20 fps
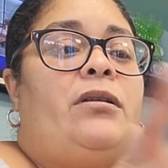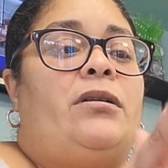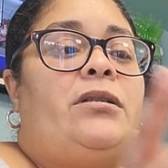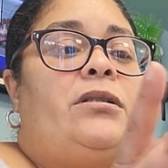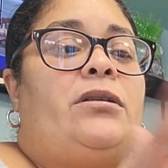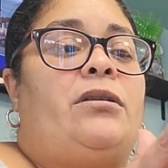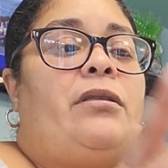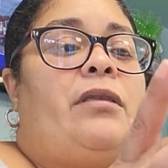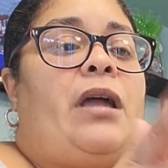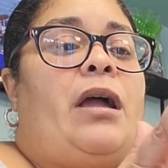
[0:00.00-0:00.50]

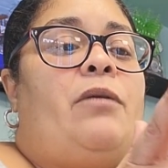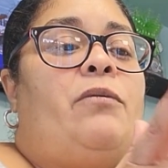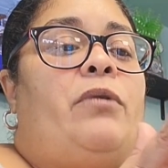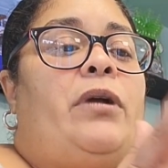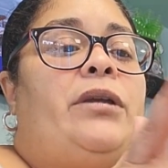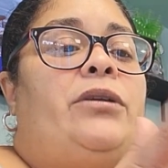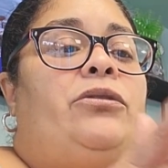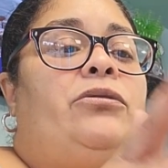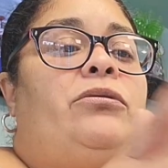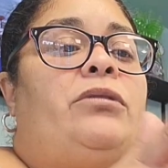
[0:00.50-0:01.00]
so that
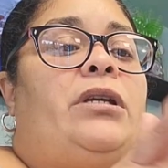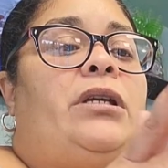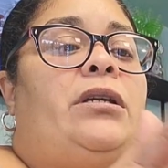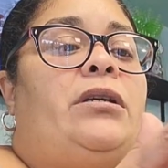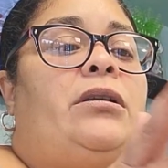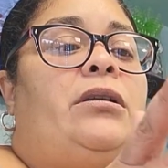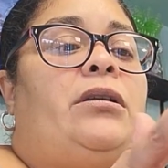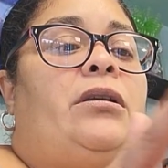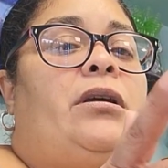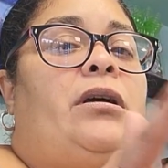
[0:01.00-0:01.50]
way you
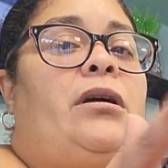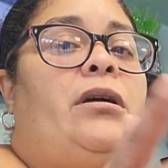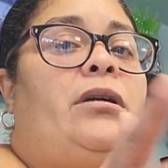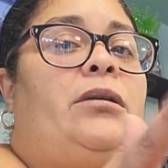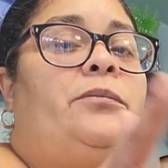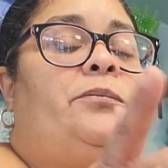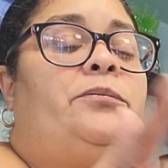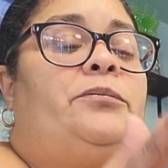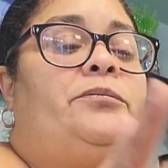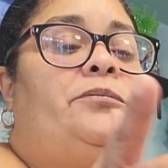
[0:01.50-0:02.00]

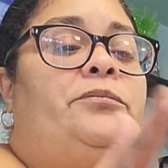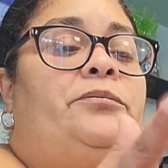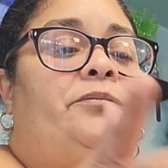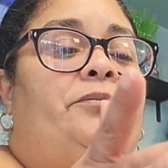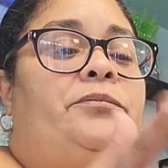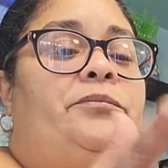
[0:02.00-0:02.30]
can